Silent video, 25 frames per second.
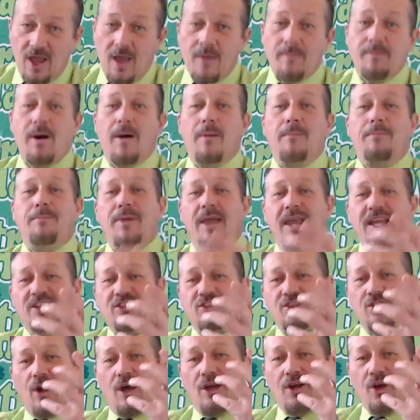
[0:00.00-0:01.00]
but
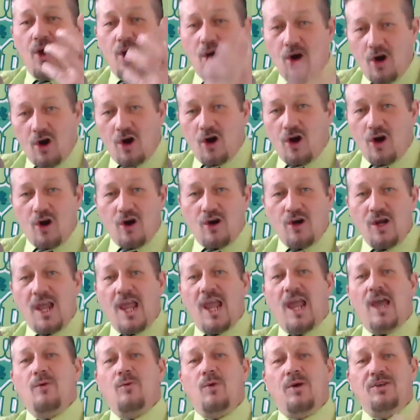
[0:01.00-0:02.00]
based on her
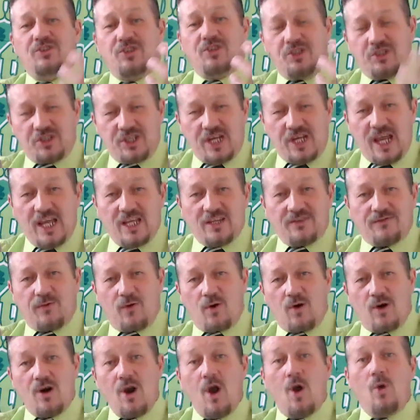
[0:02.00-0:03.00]
and what she stands
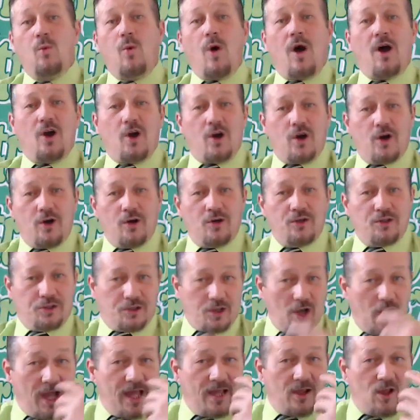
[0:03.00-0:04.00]
for, what her
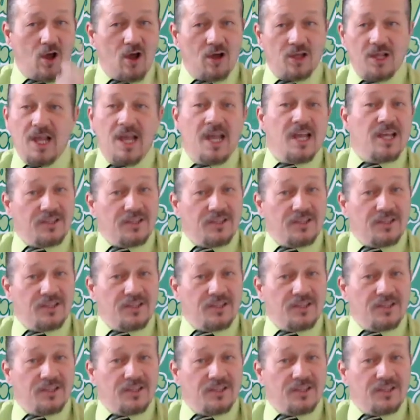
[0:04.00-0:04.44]
dialogue.